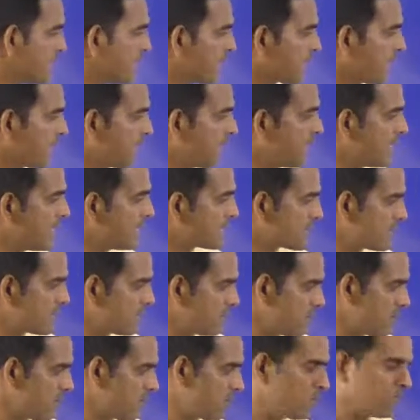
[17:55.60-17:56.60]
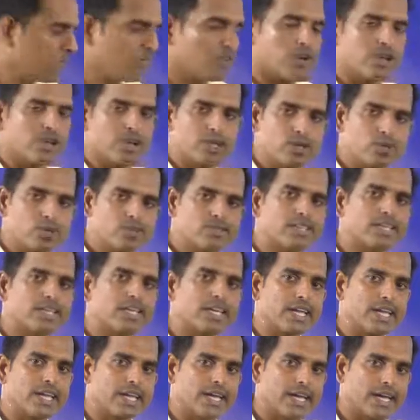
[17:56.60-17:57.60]
the declaration. Before
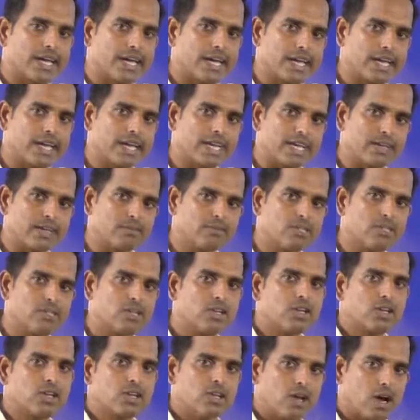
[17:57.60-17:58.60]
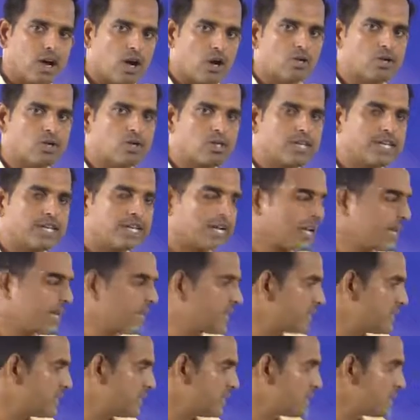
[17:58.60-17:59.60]
using any array types, you have to
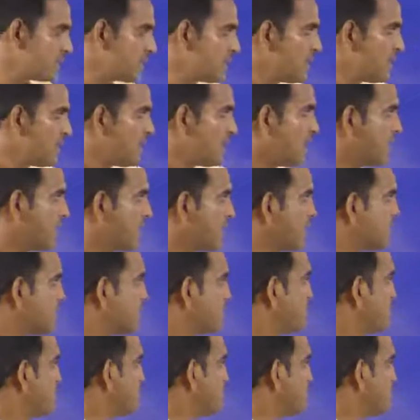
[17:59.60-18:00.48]
declare this array.